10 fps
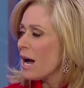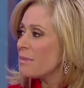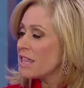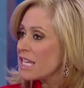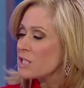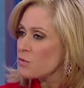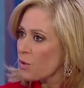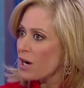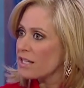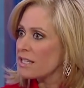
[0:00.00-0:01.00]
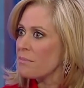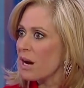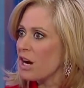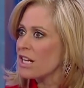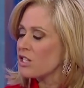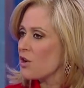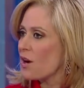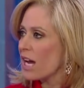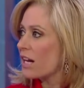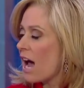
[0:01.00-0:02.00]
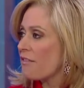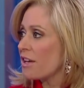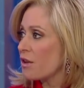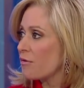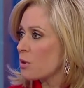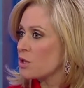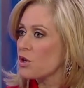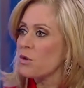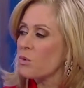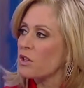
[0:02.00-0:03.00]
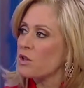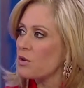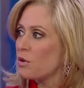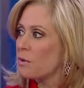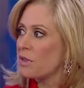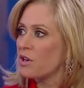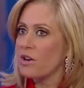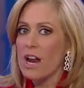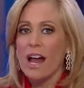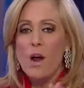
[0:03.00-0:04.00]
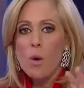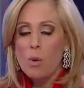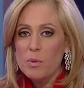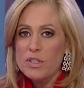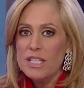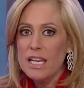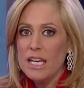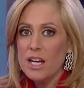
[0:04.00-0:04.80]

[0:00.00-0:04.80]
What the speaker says: I mean, this was Americans going out and having their voice heard, whether you agree with it or not. What we're seeing